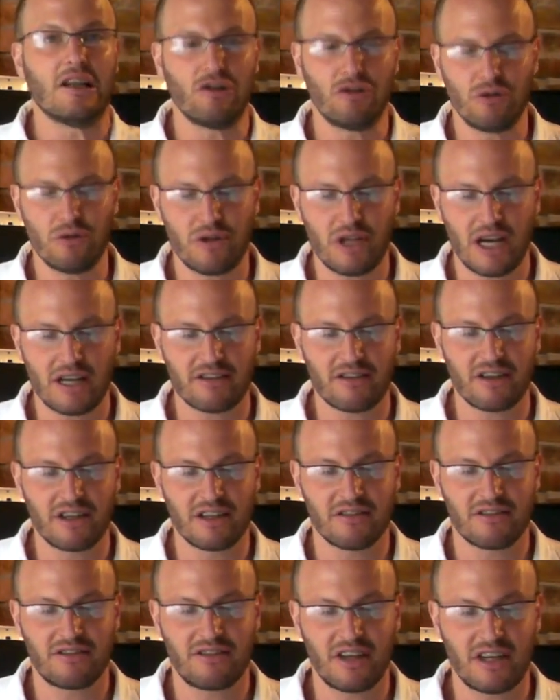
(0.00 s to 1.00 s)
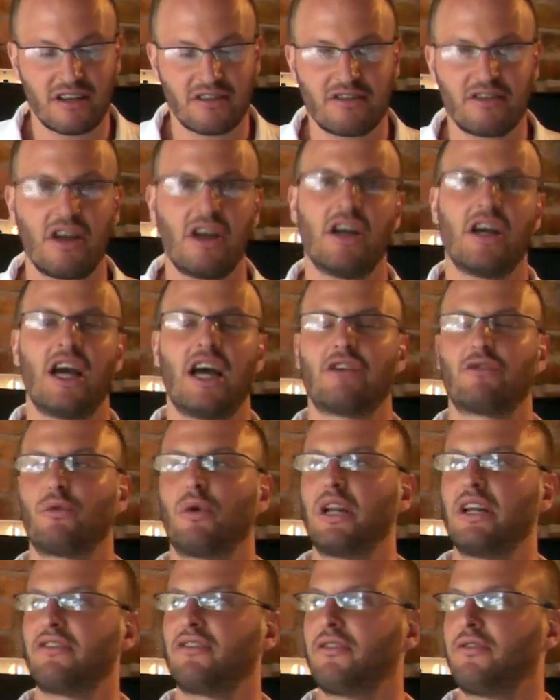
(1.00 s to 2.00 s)
2006, as well
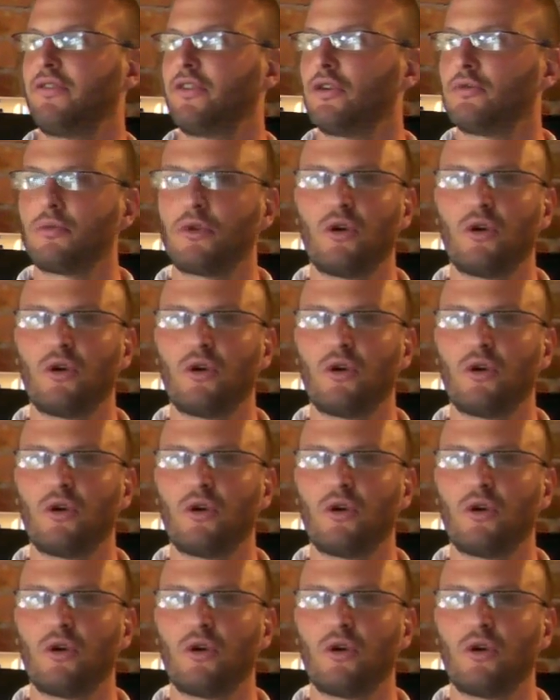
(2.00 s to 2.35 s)
as a film